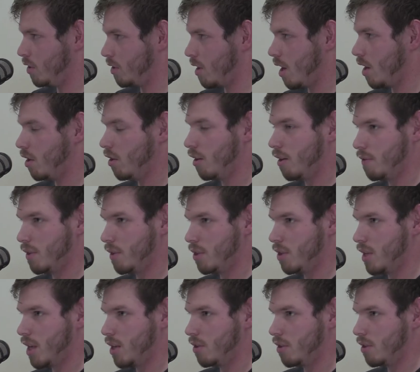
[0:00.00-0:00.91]
starting off the
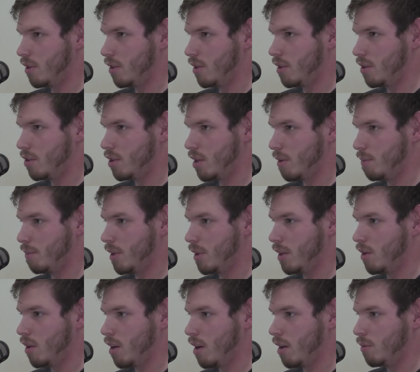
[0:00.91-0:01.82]
session,
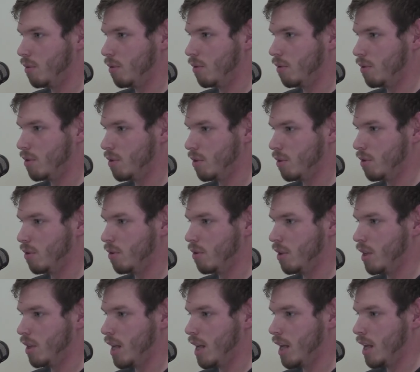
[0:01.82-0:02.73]
something I will
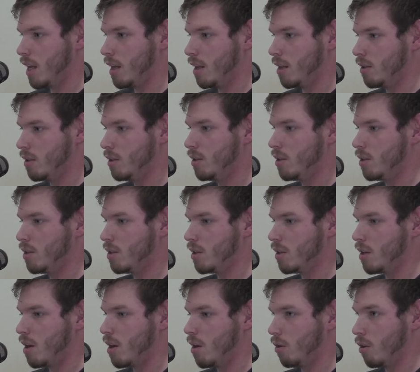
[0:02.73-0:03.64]
do
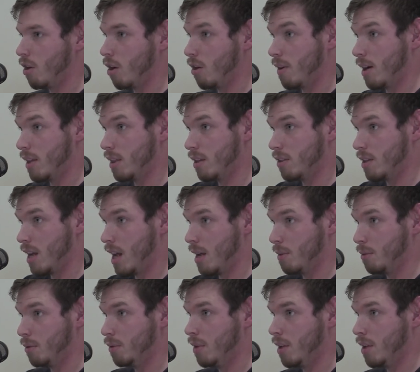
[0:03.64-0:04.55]
is I'll go around the
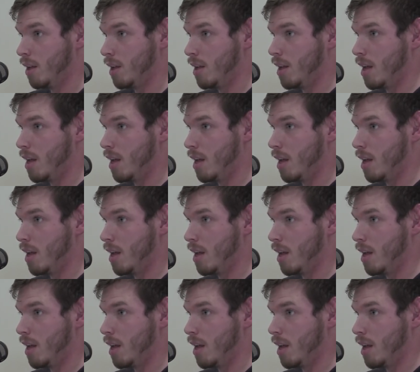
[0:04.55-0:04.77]
table